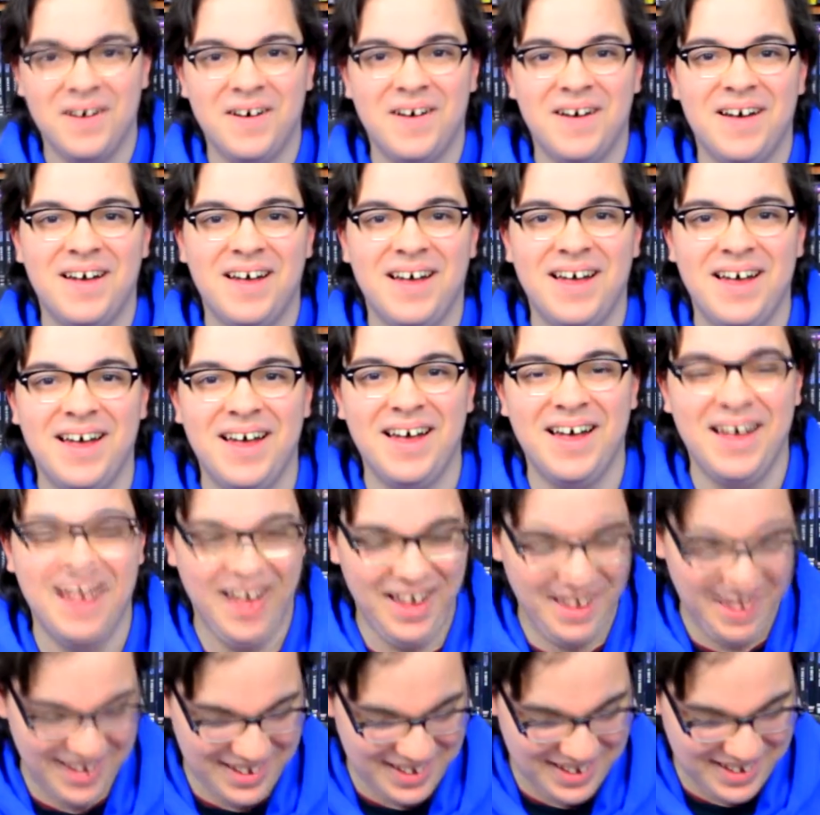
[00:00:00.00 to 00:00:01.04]

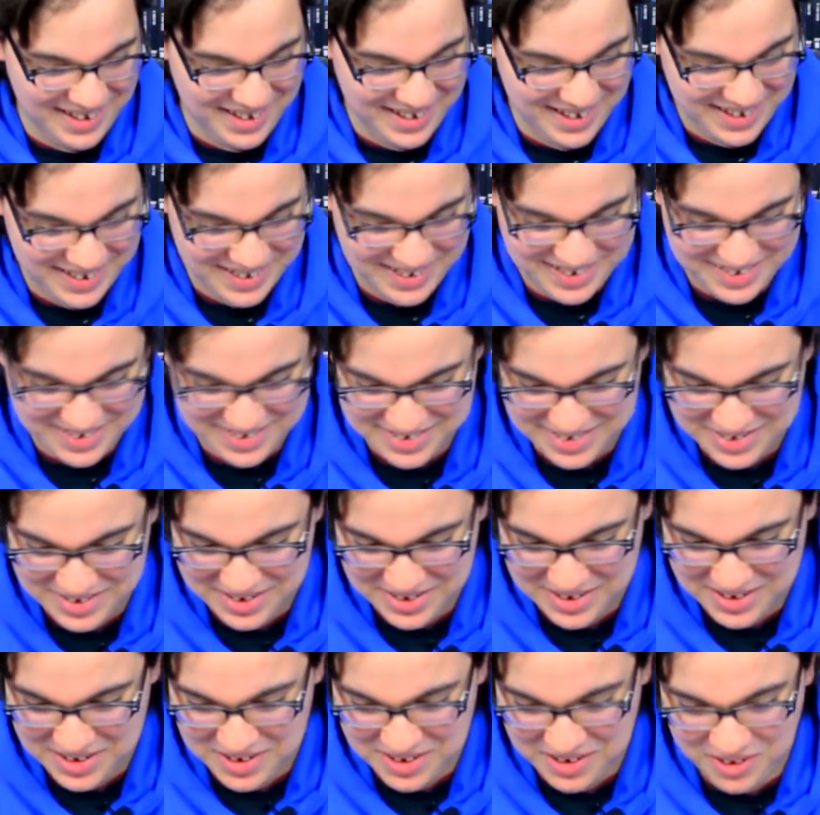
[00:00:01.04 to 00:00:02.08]
All
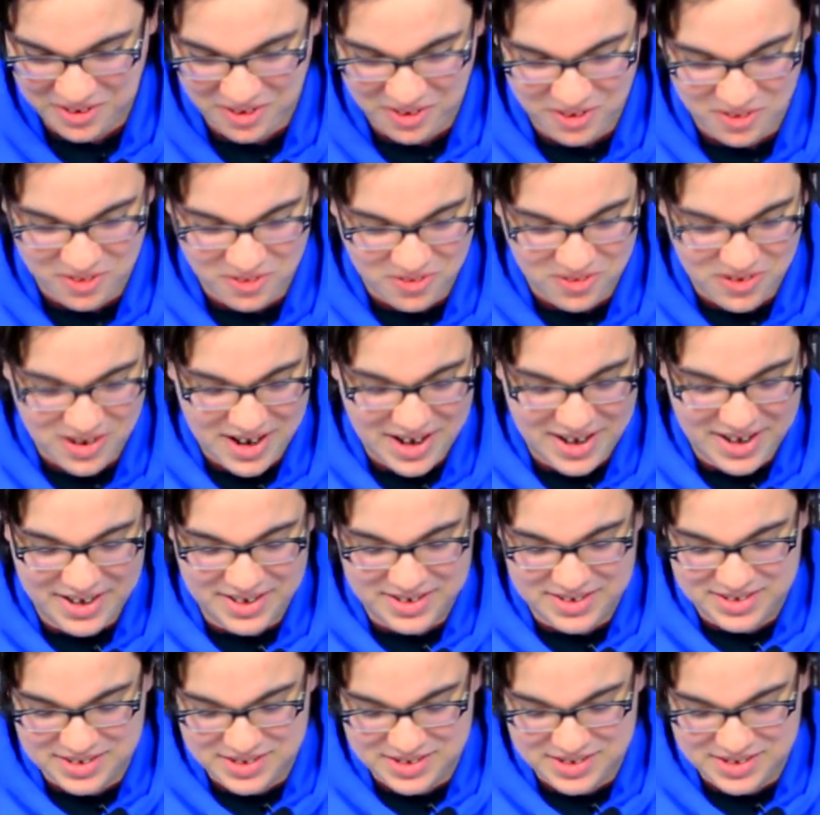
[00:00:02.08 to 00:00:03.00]
right,